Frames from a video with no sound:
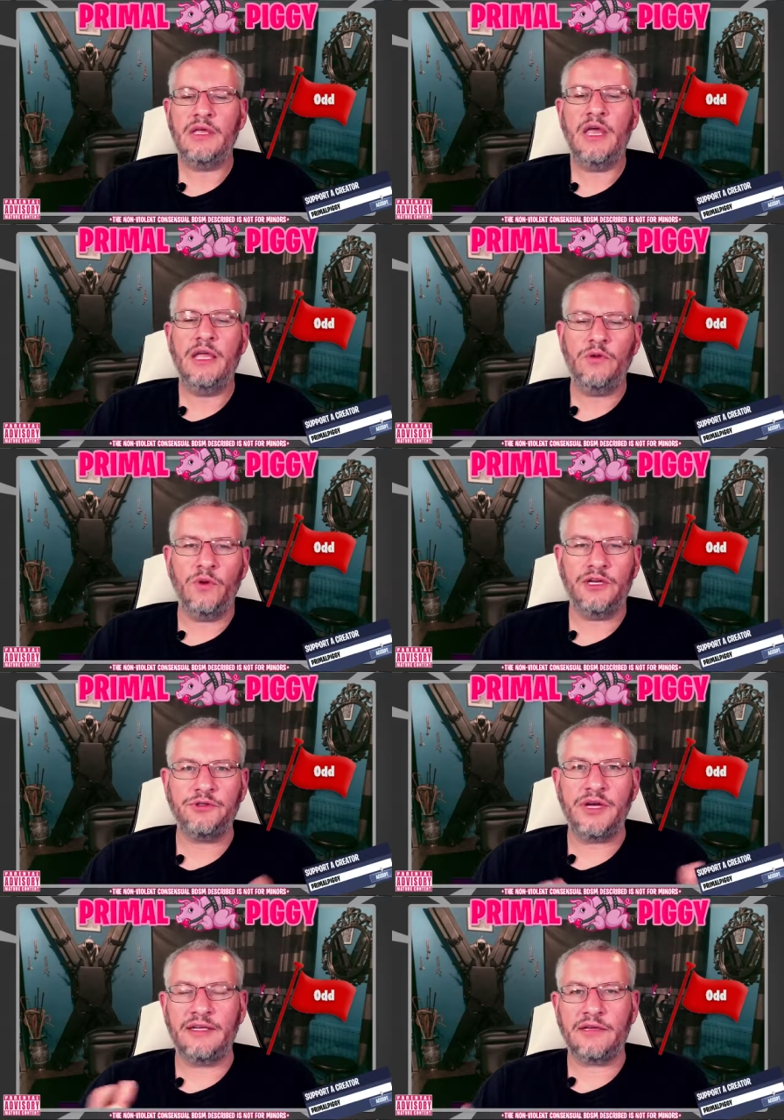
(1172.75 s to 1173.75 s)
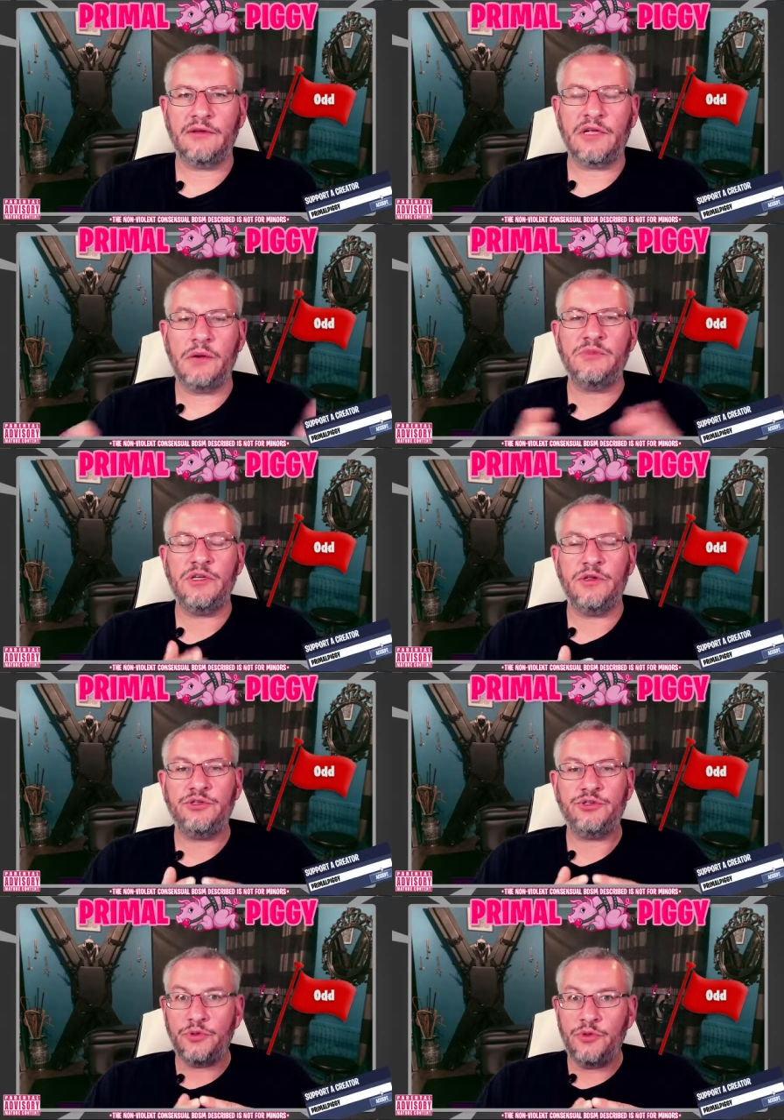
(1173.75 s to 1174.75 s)
And you want to try to come to the
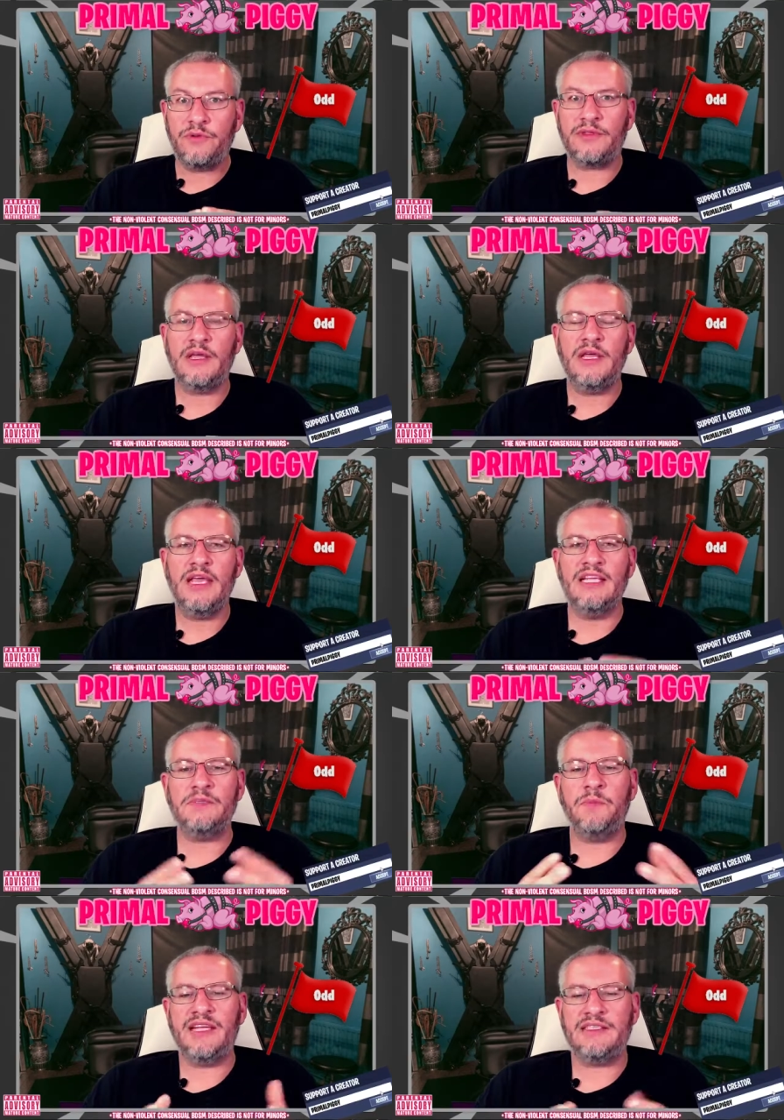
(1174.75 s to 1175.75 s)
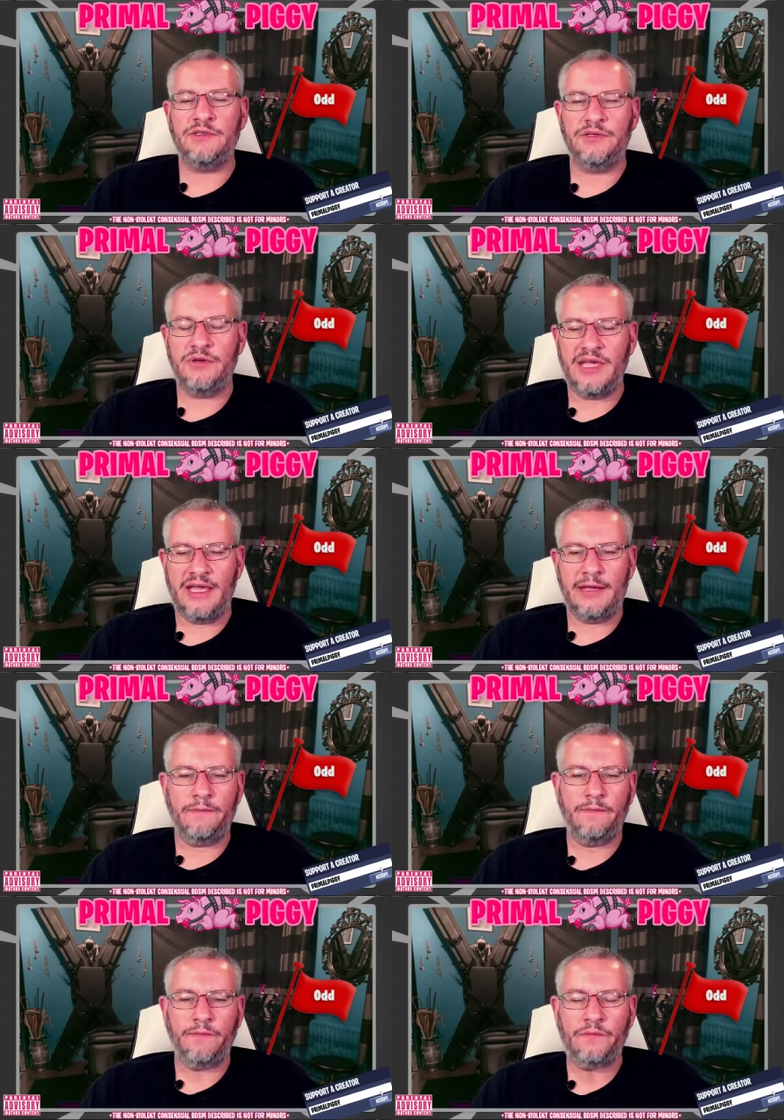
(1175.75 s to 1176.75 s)
truth as best as you can.
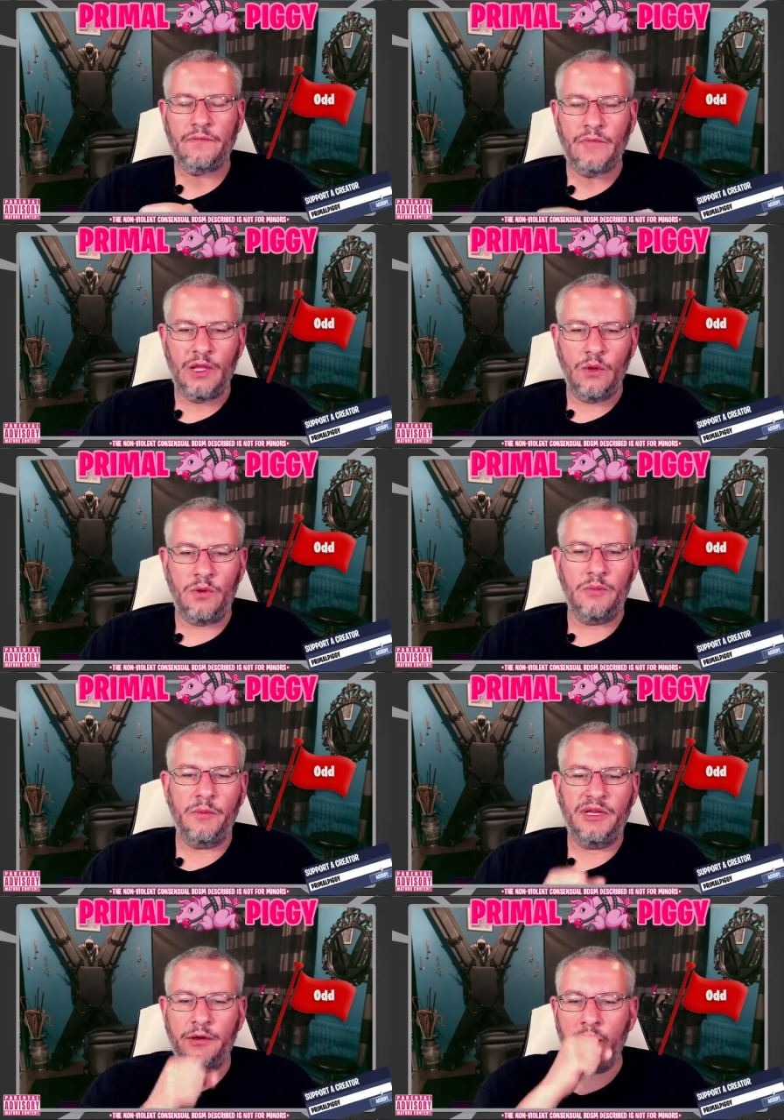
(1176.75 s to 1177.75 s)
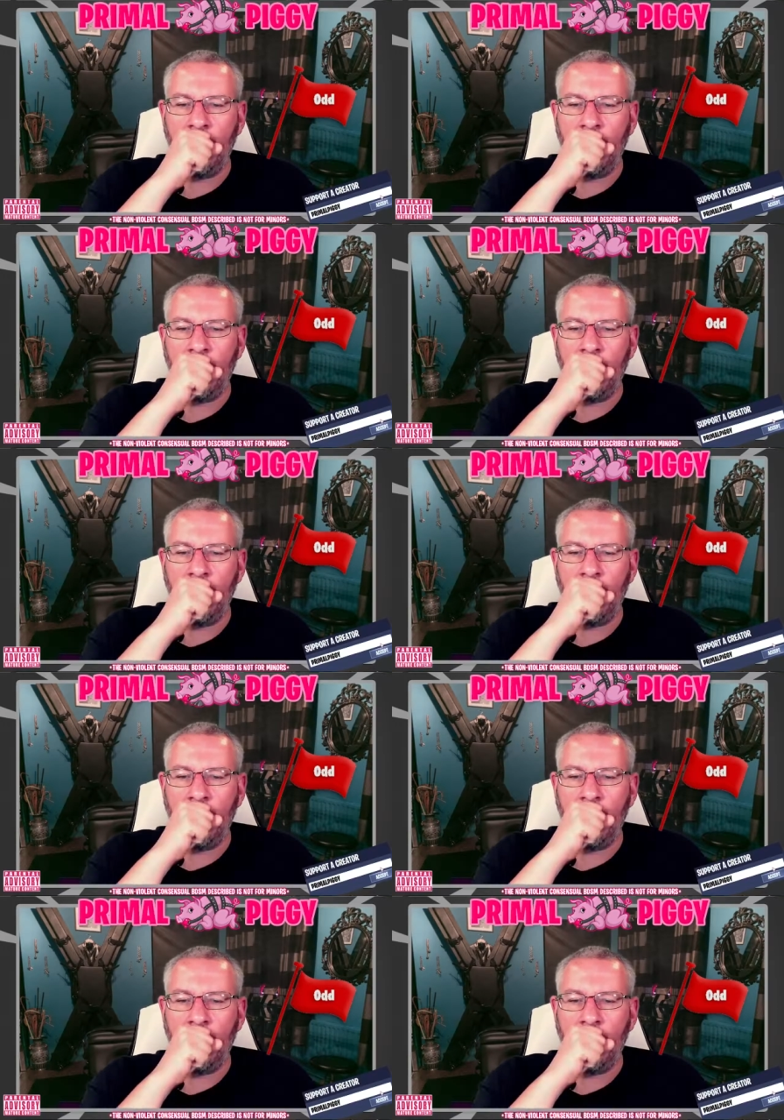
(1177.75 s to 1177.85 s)
One moment here.